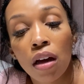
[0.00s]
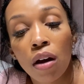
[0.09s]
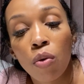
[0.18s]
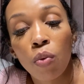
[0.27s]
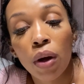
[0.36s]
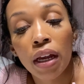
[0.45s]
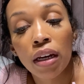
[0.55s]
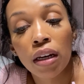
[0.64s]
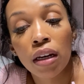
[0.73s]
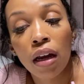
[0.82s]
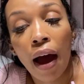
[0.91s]

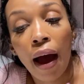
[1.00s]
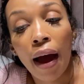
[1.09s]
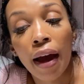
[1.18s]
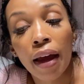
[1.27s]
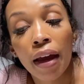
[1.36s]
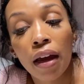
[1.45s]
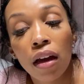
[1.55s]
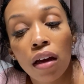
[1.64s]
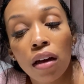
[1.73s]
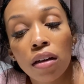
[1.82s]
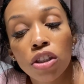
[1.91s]
when I
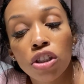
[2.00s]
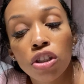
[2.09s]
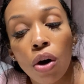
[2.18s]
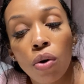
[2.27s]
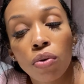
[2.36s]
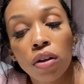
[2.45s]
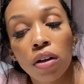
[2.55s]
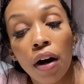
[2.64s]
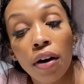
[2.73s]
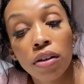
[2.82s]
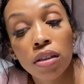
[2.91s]
told the
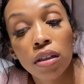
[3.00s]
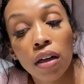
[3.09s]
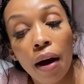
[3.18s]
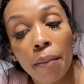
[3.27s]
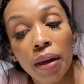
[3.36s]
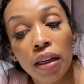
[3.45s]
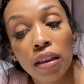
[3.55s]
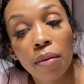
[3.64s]
nurse to come and get the